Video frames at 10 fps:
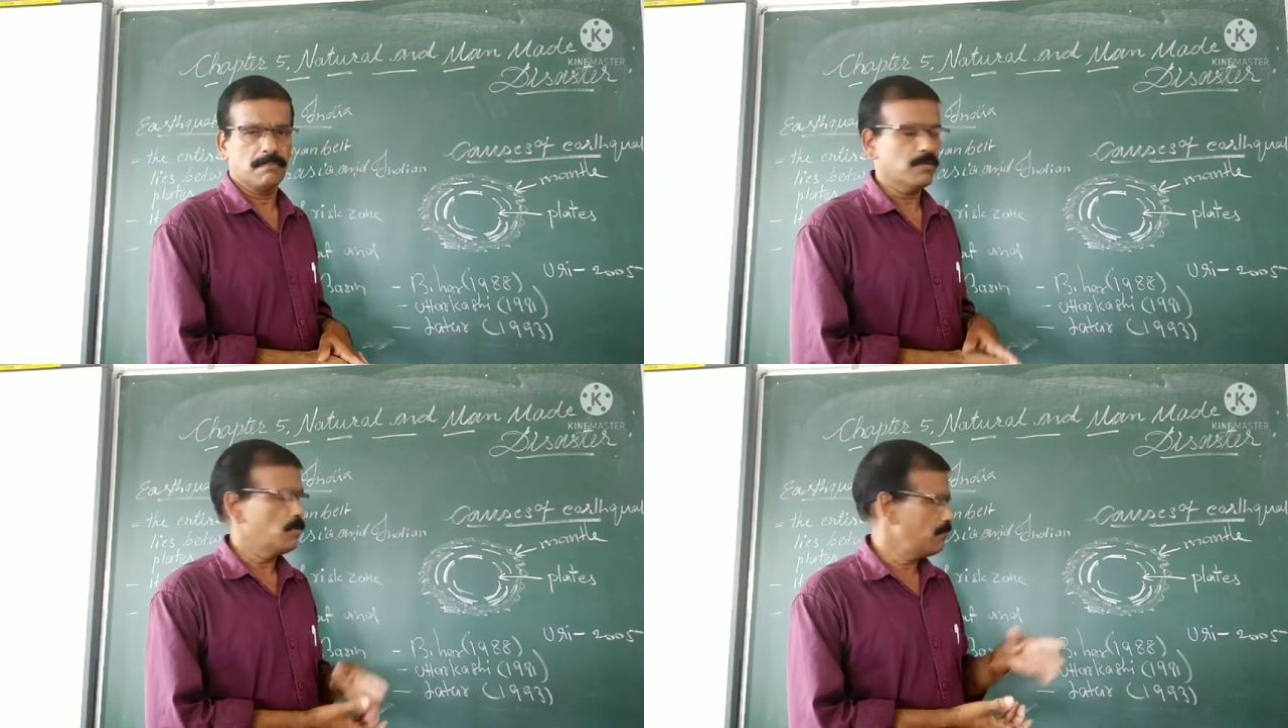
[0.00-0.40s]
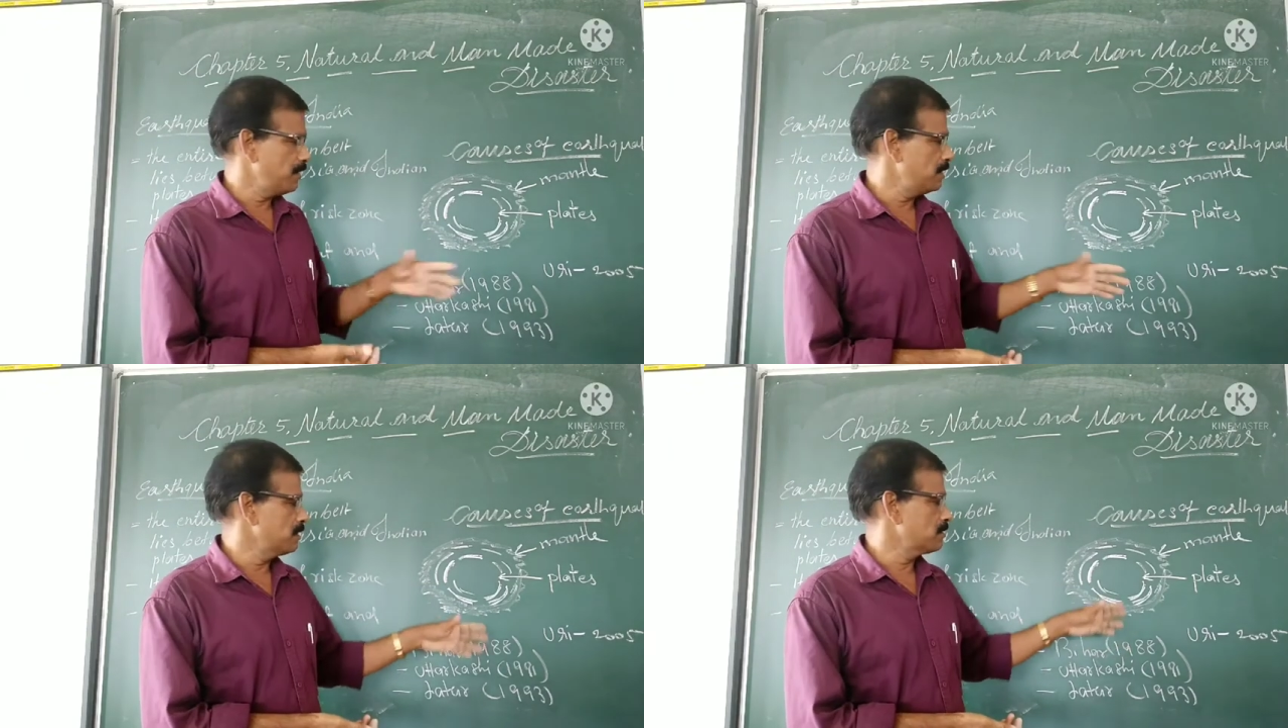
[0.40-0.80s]
But
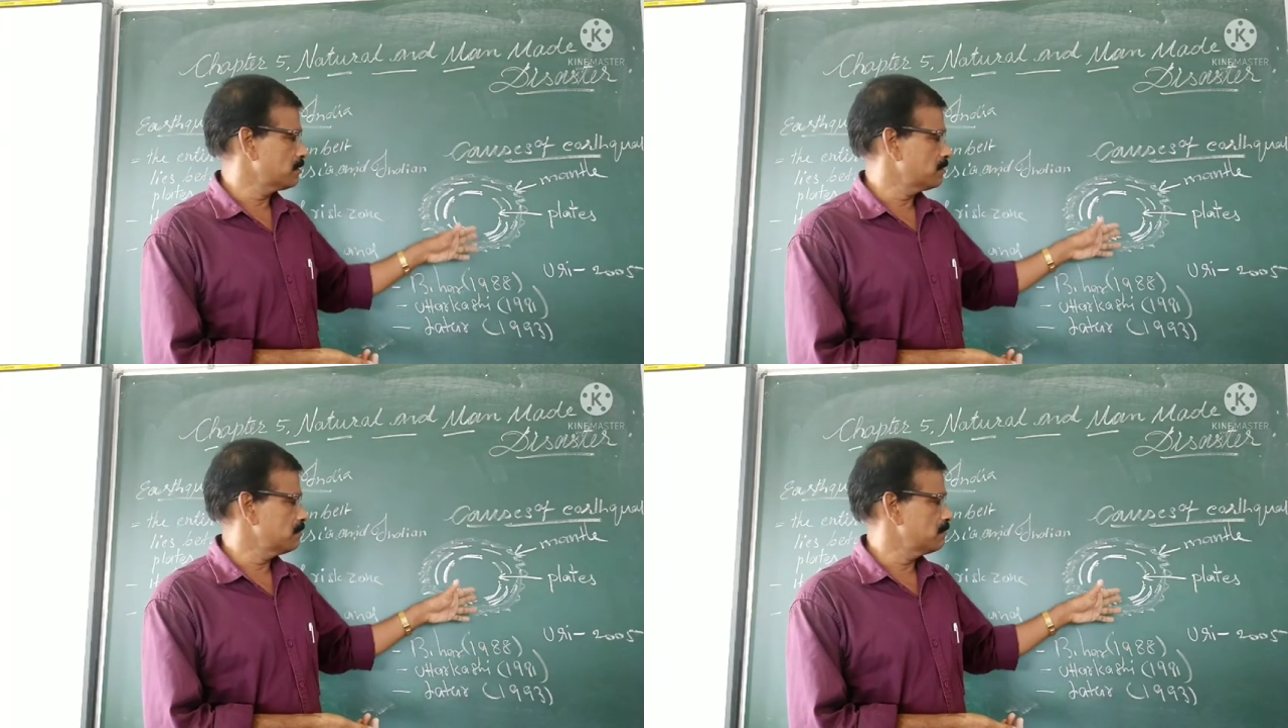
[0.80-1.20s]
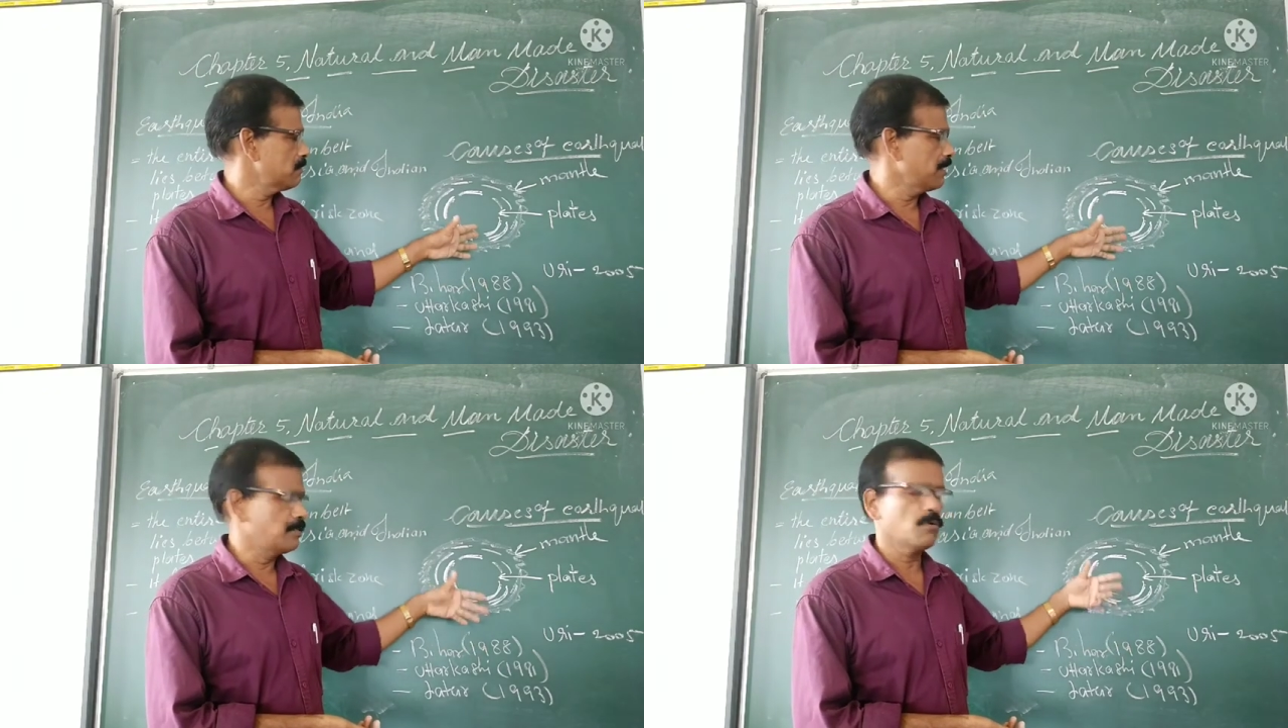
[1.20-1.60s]
often it is
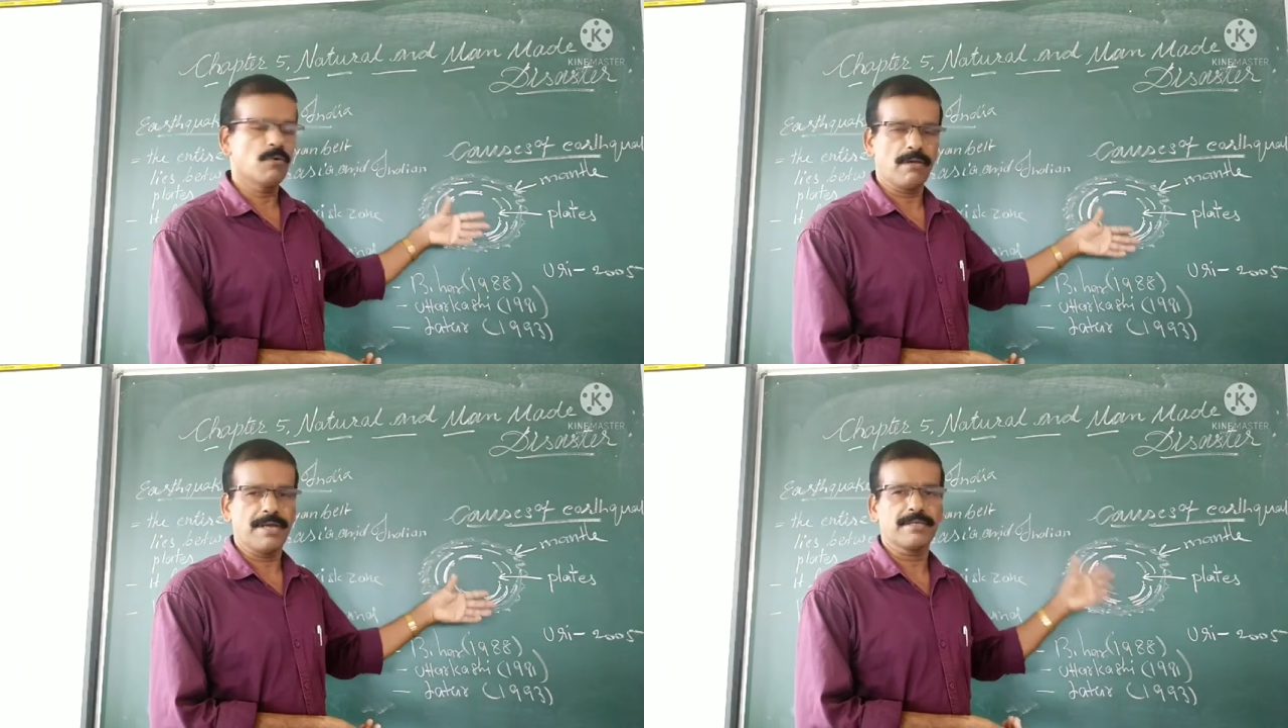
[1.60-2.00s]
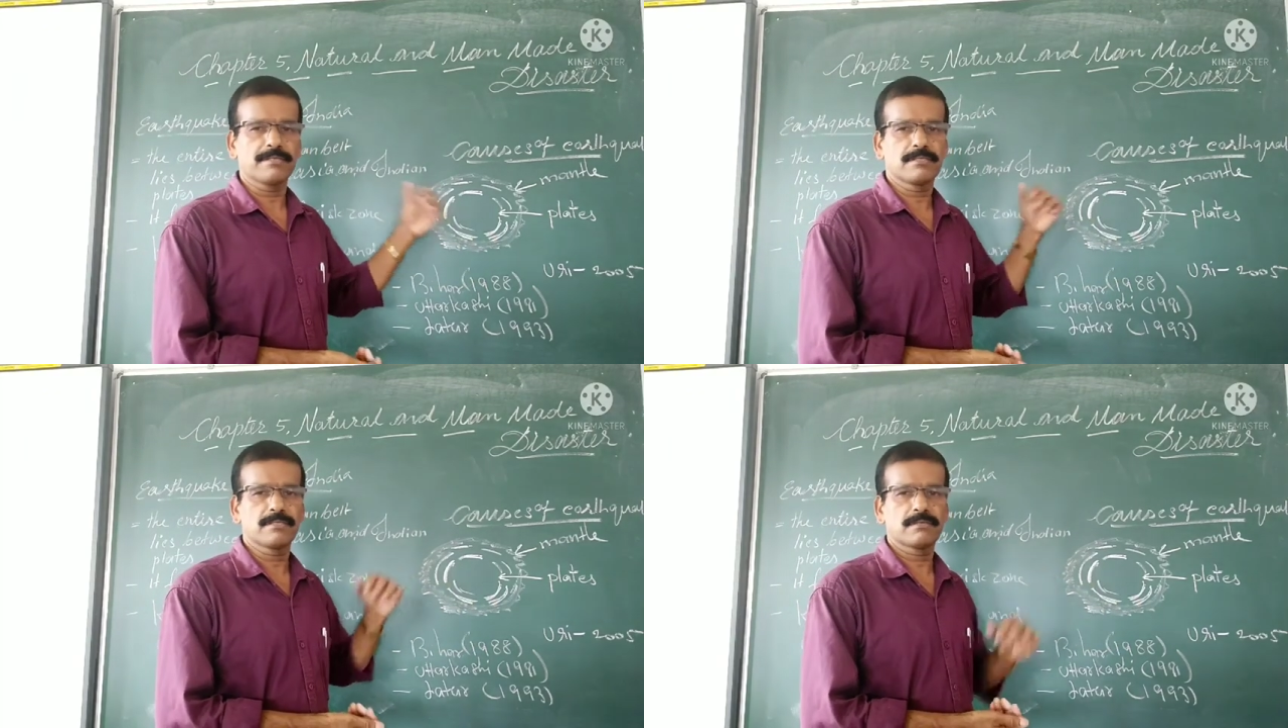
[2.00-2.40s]
get collided